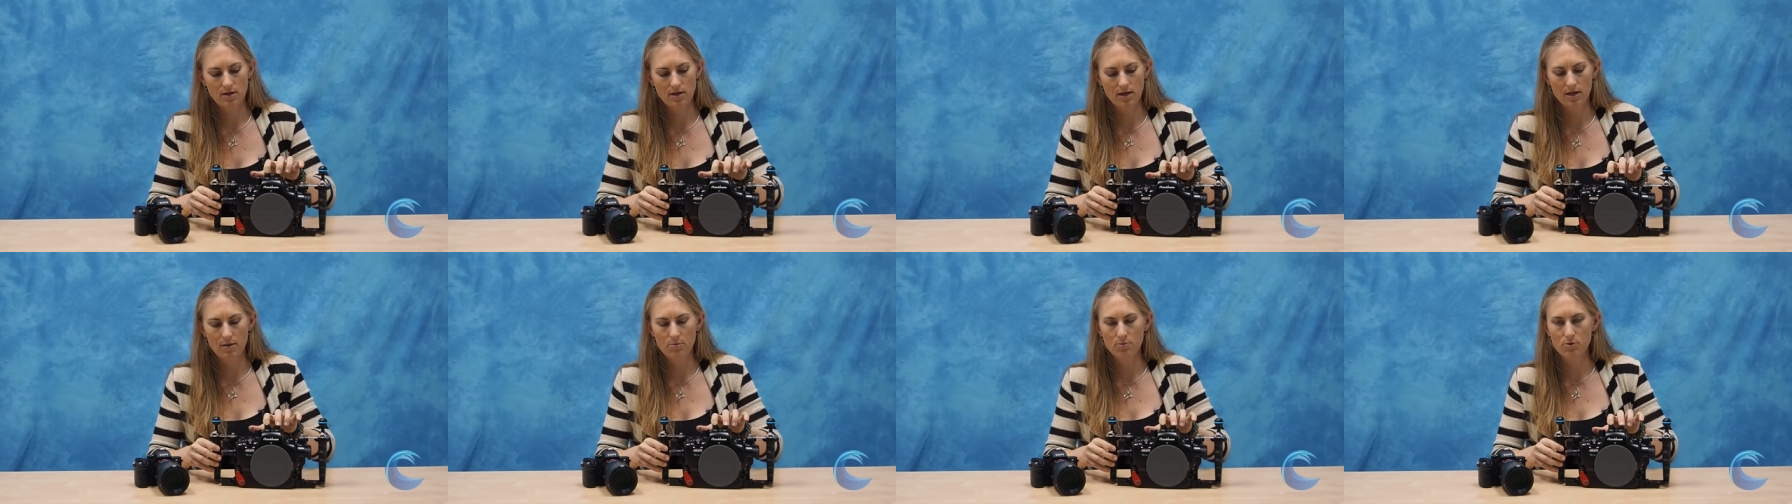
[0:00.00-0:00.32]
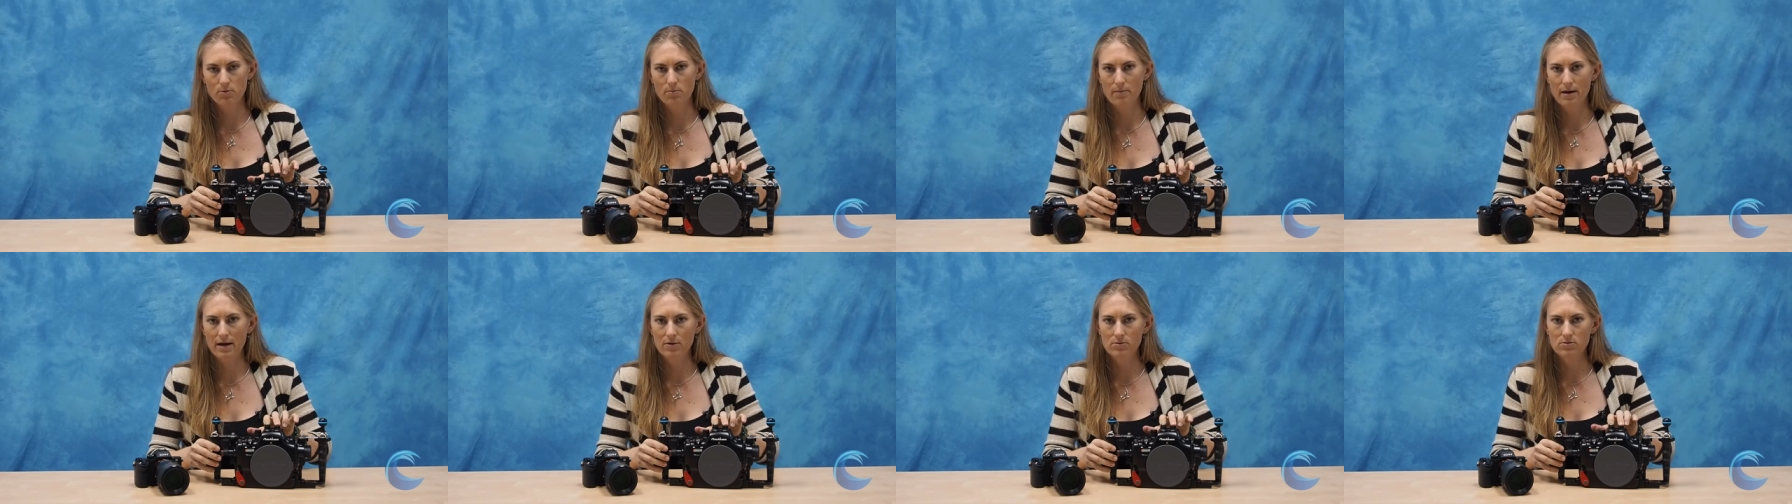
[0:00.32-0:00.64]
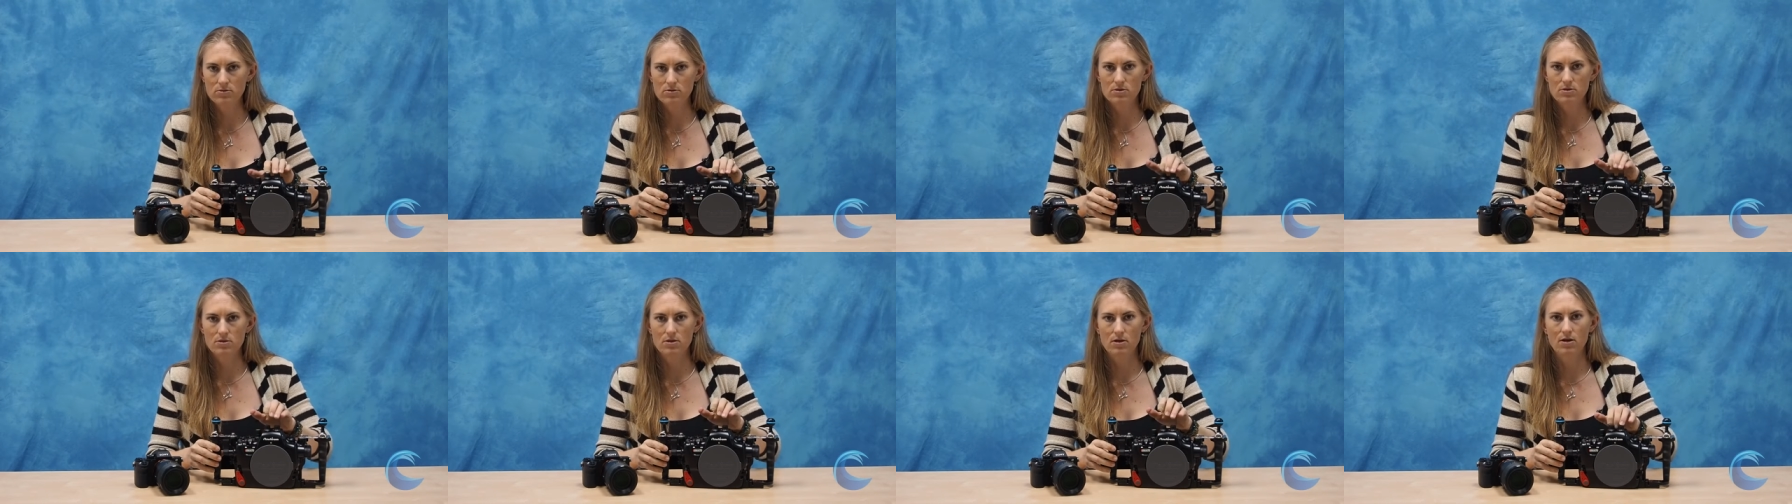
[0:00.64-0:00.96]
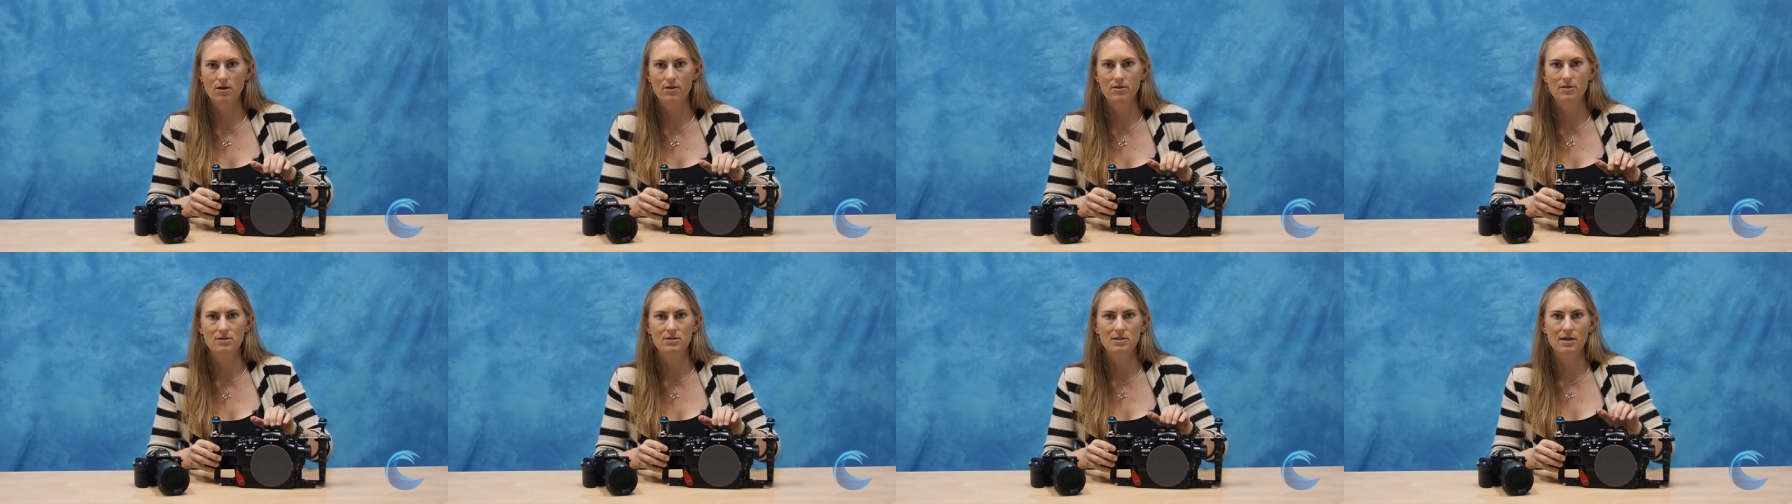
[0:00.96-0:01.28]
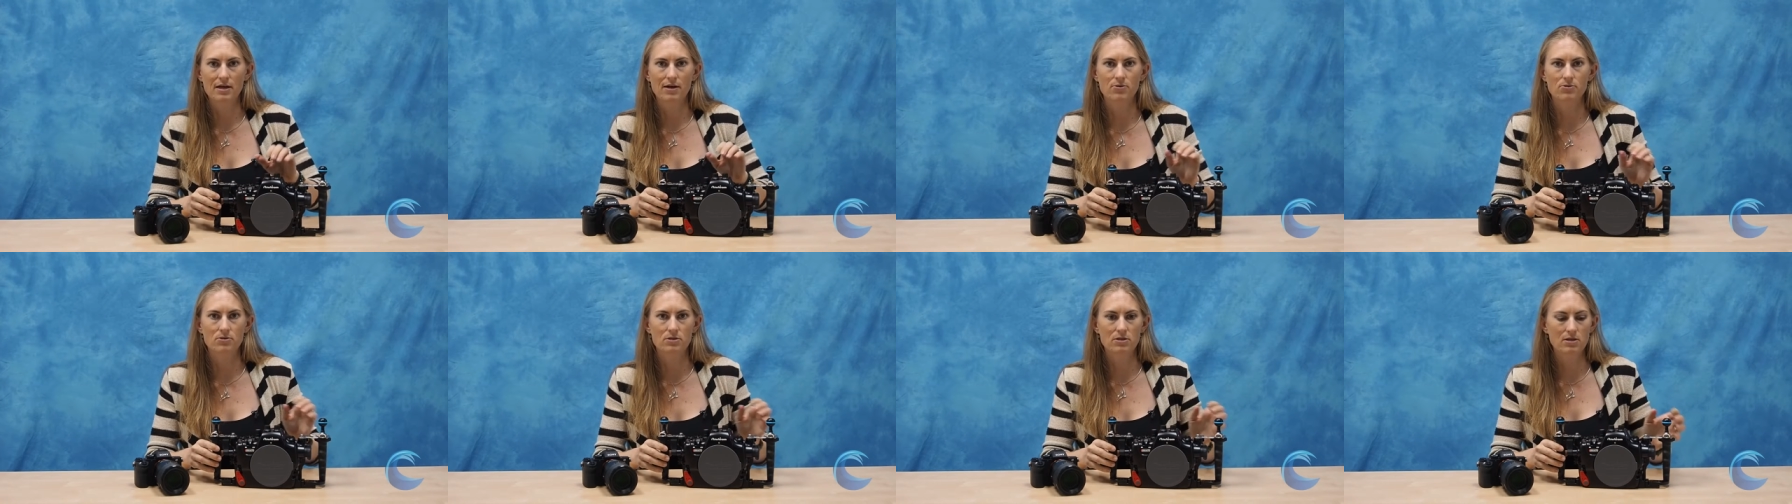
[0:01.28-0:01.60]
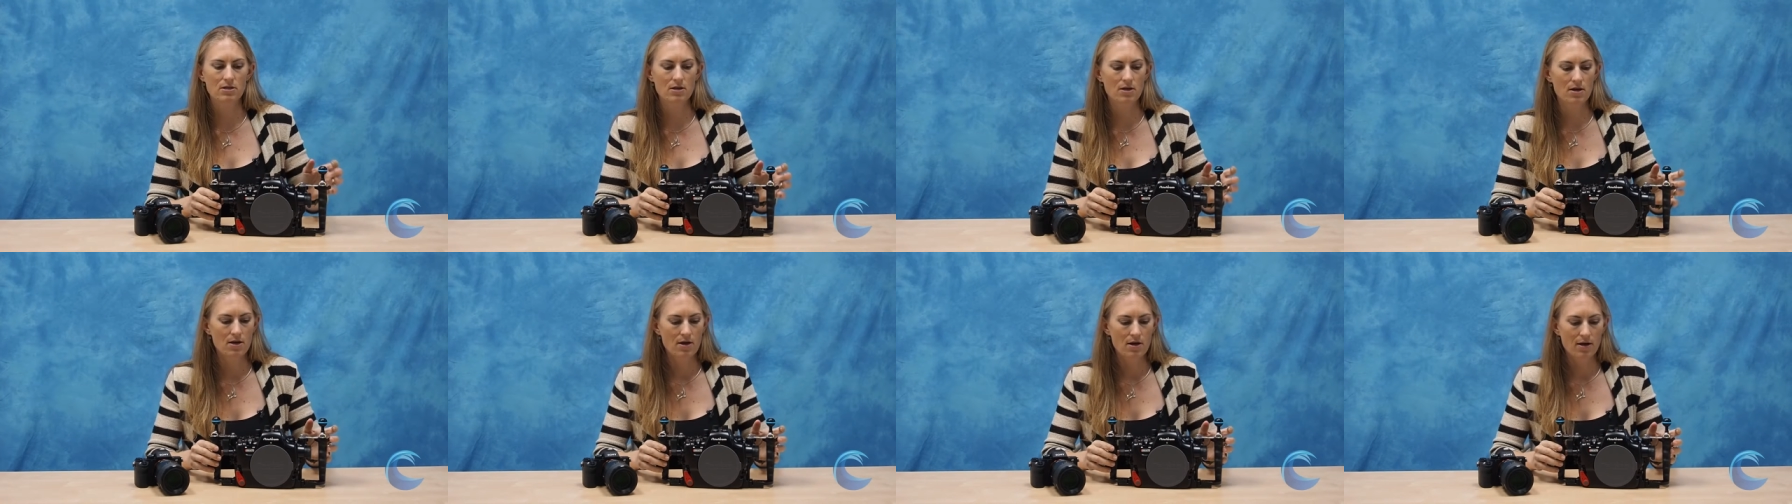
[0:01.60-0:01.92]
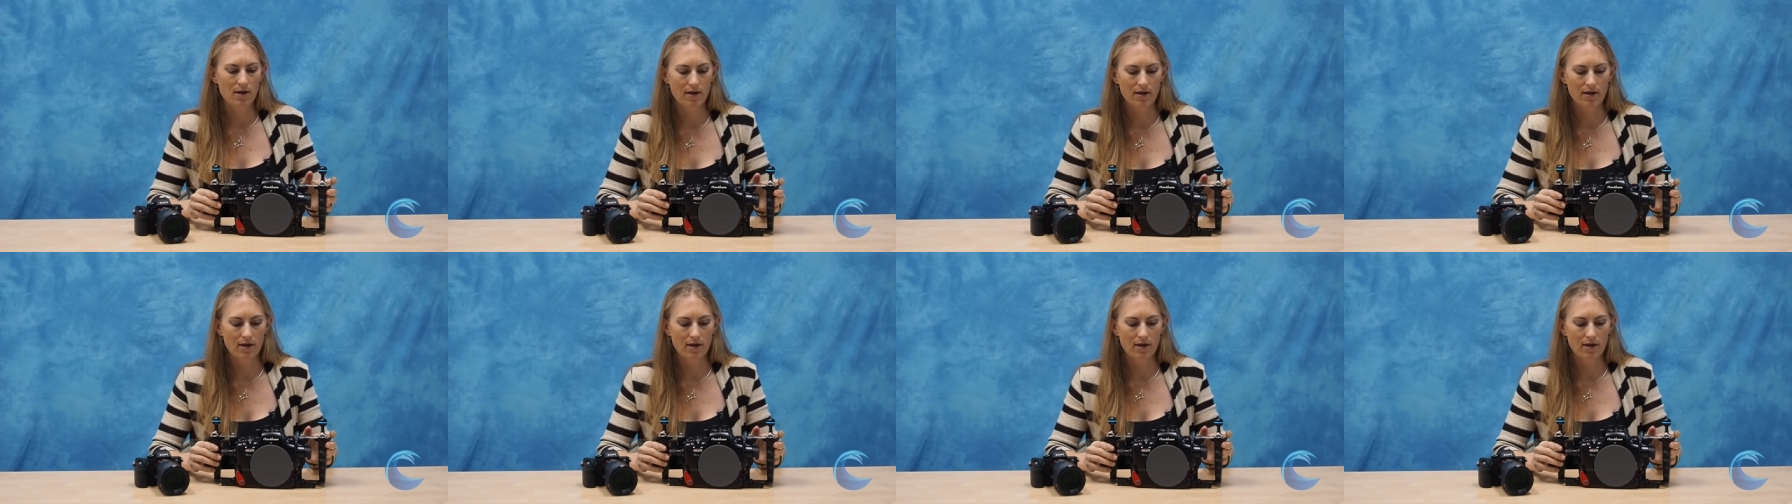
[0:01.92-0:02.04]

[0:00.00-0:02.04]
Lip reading: cable mounts on this housing.